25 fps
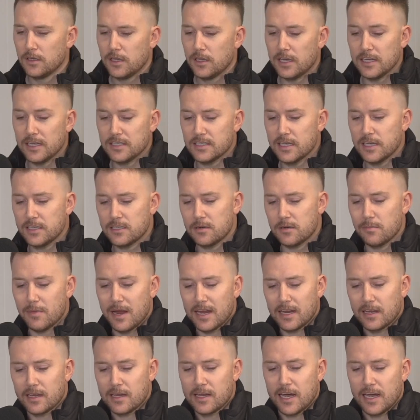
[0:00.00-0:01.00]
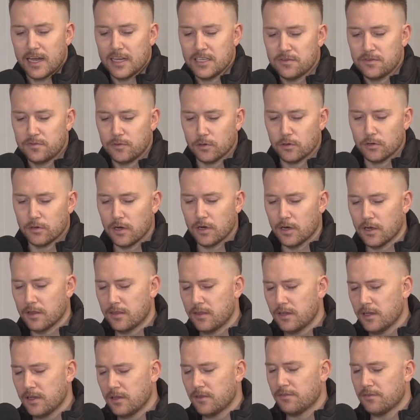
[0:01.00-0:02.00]
Yeah, he's easy to make a case for. I
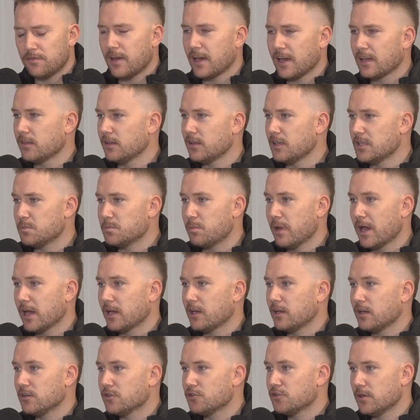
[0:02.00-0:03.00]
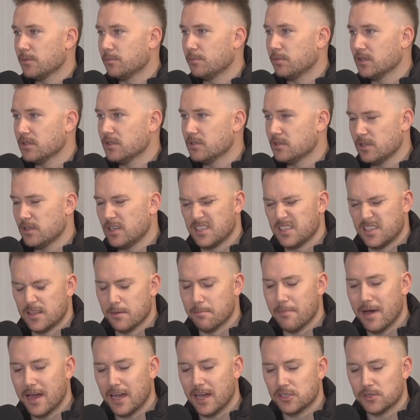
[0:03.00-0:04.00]
think the fact that he's back in trip is the
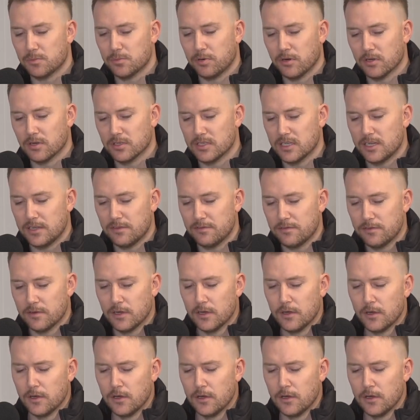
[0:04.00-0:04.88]
major positive.